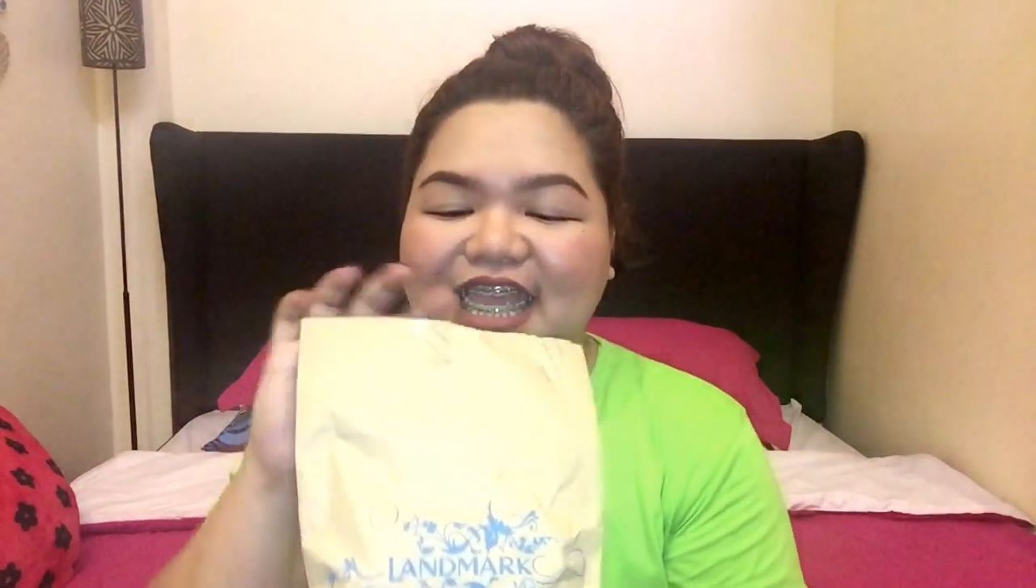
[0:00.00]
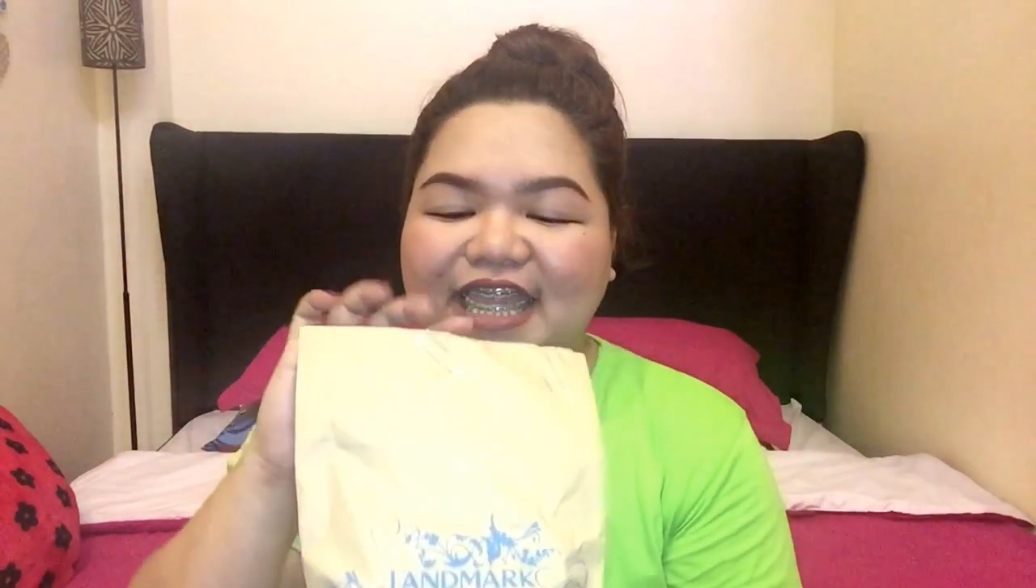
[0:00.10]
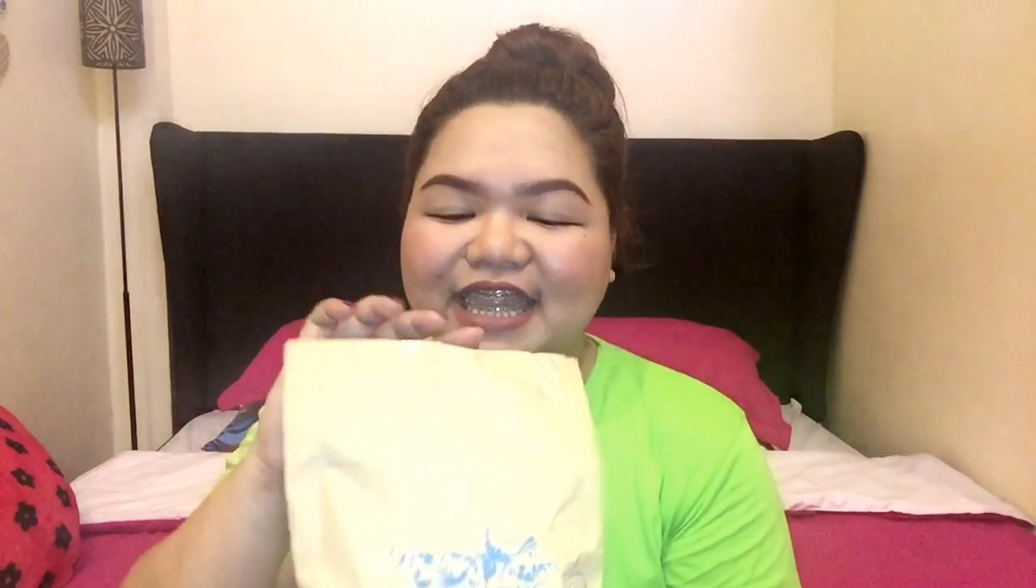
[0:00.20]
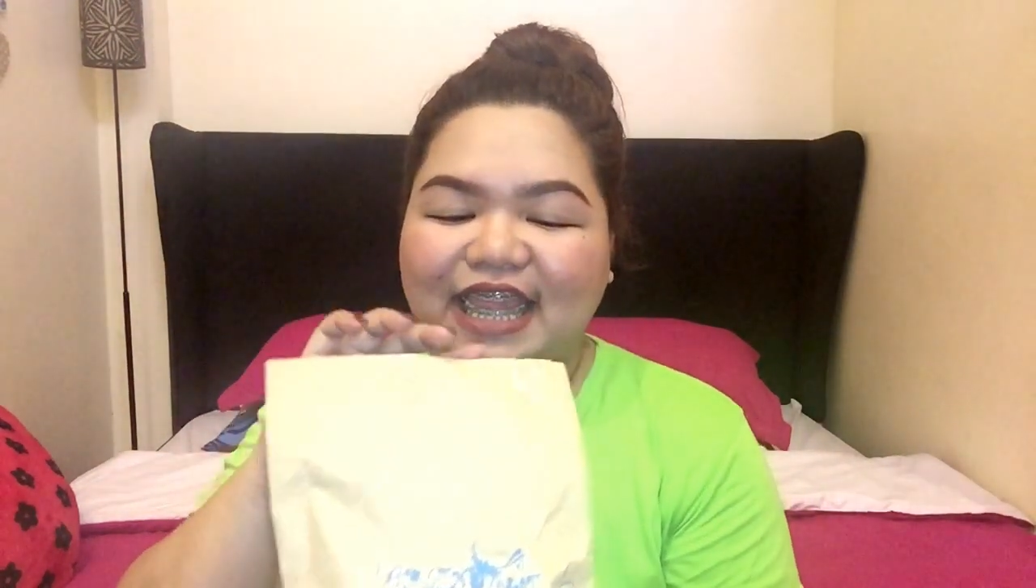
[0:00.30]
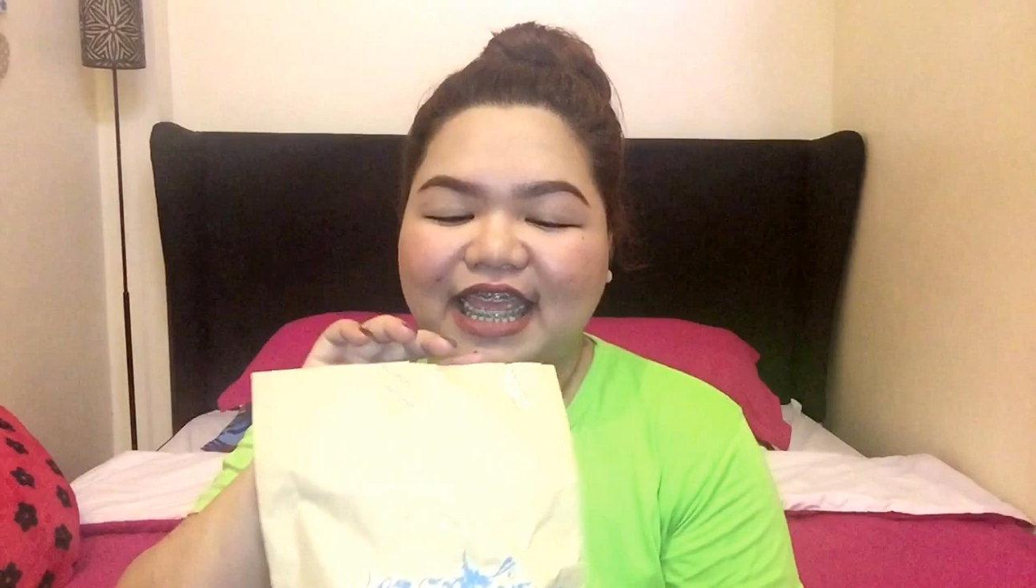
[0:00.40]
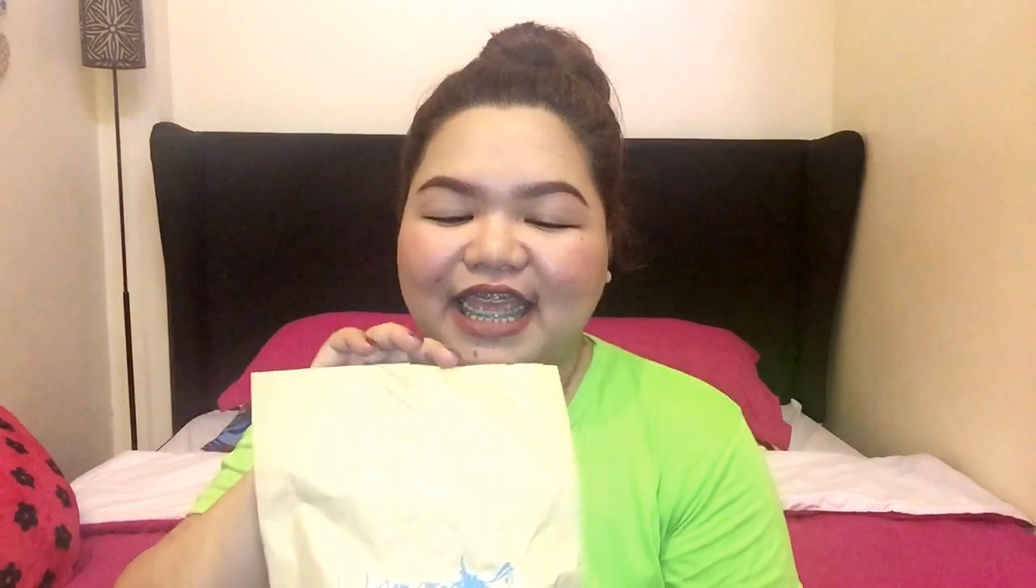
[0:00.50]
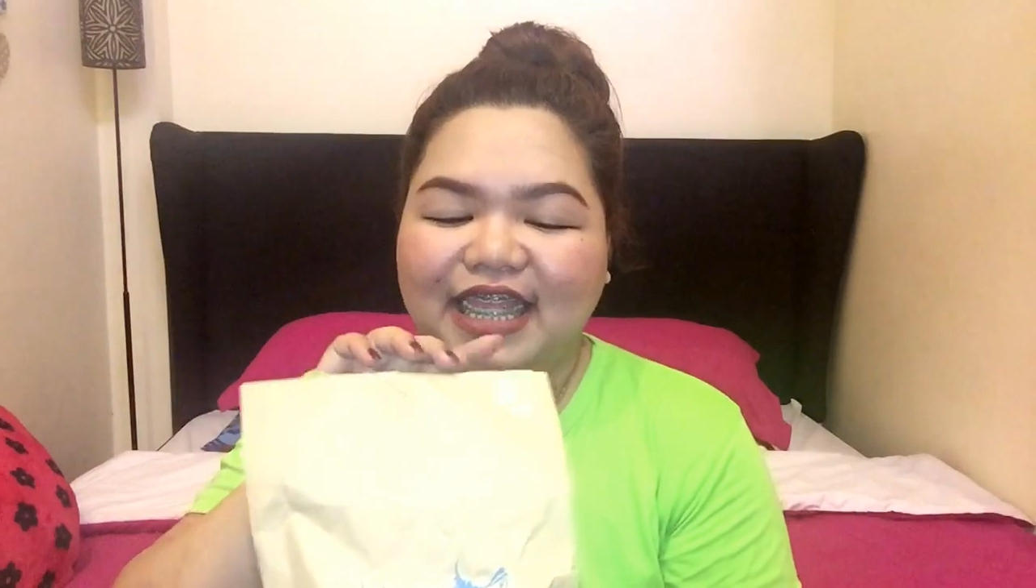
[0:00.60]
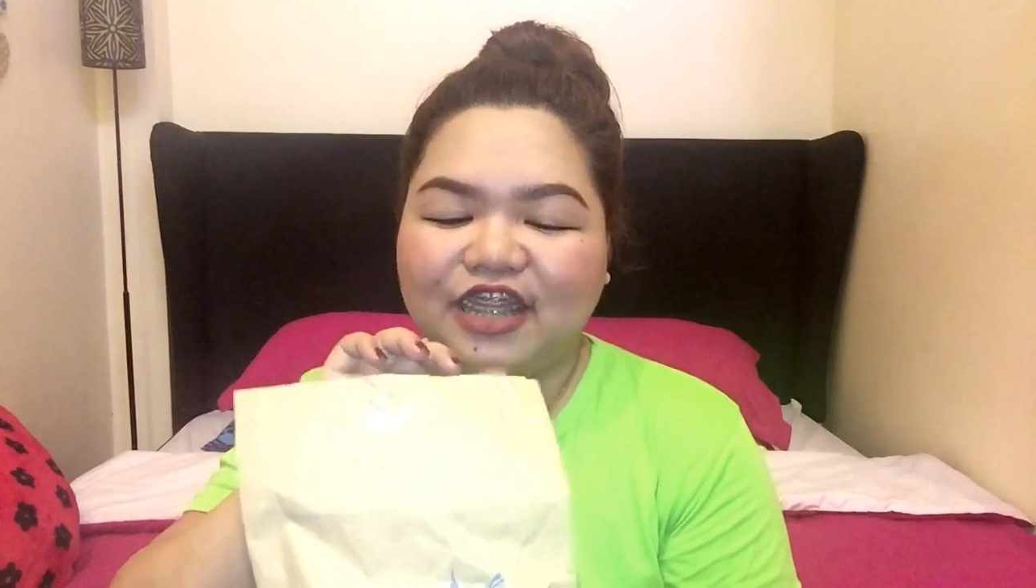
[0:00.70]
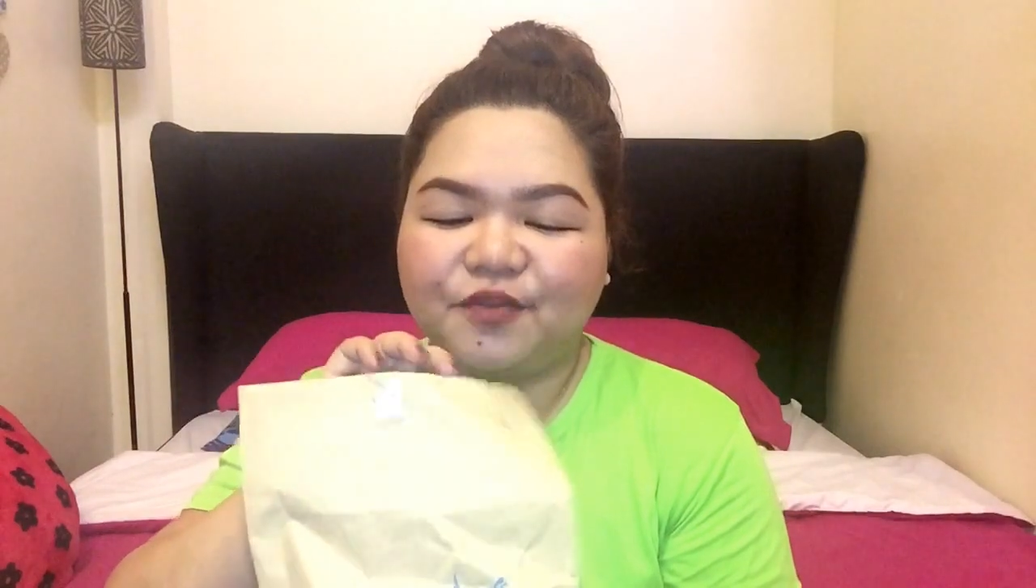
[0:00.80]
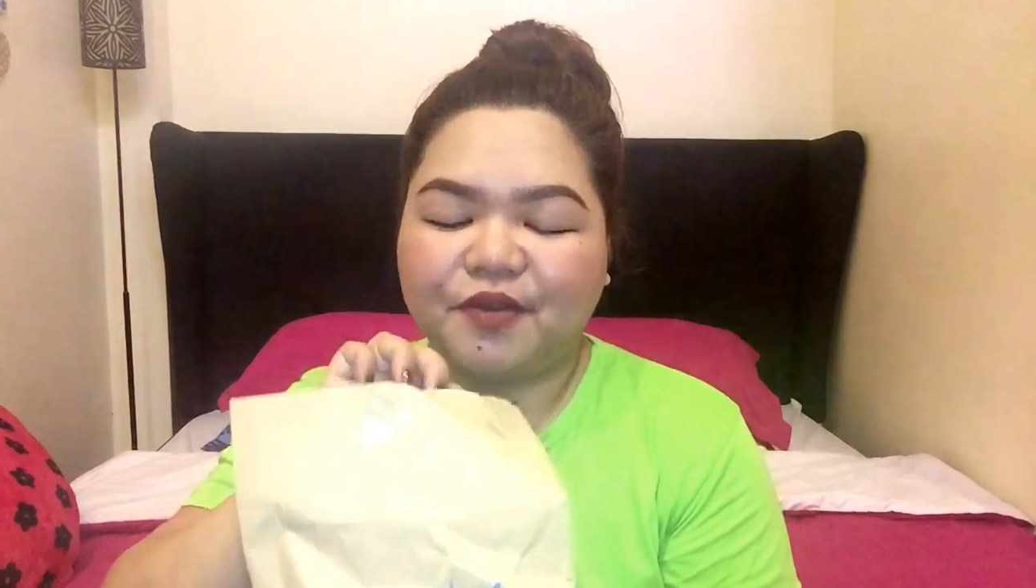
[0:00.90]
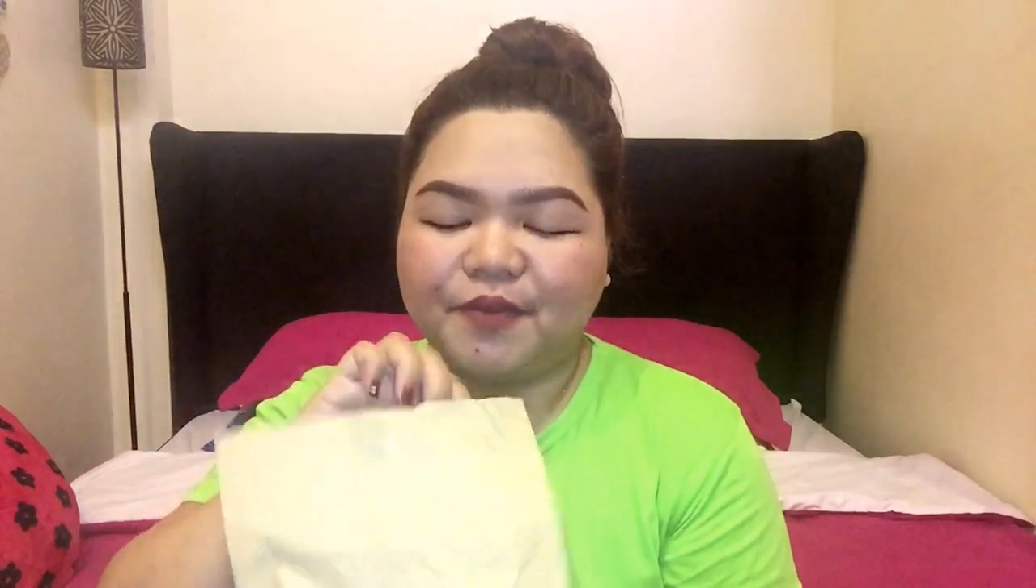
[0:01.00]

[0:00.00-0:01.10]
And then, ano